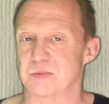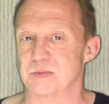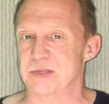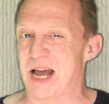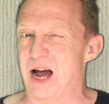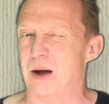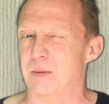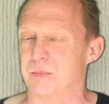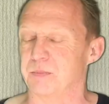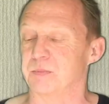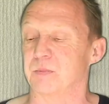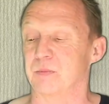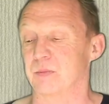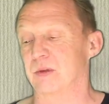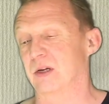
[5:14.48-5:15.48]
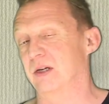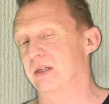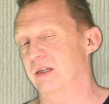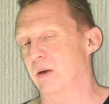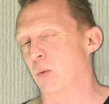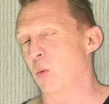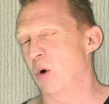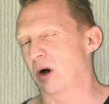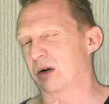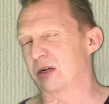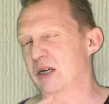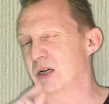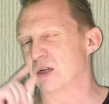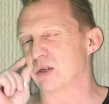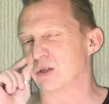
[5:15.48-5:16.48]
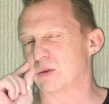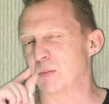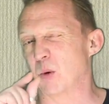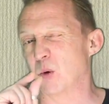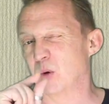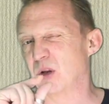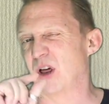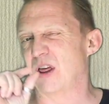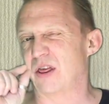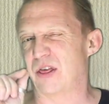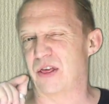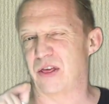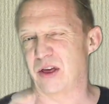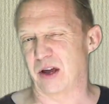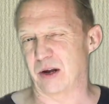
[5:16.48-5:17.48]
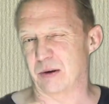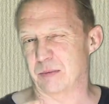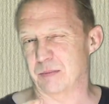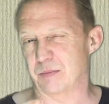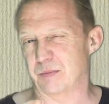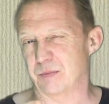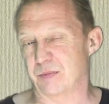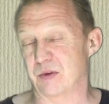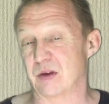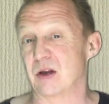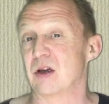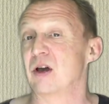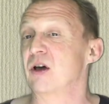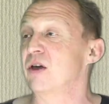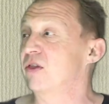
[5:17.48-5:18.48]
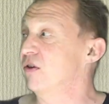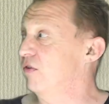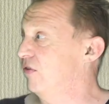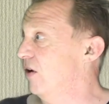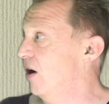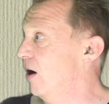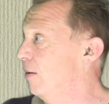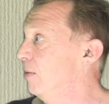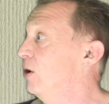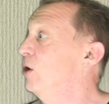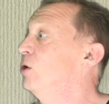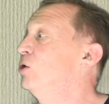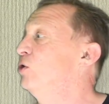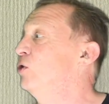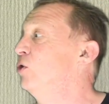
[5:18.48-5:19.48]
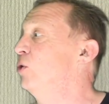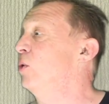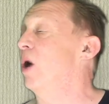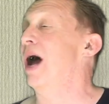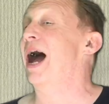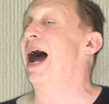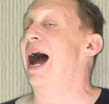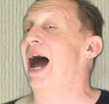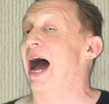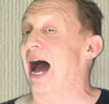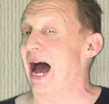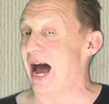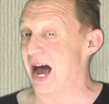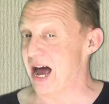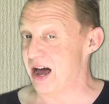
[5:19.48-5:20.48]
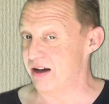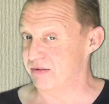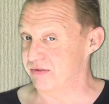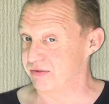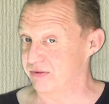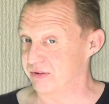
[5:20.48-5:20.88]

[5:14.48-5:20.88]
Now, one small thing. The verb to have.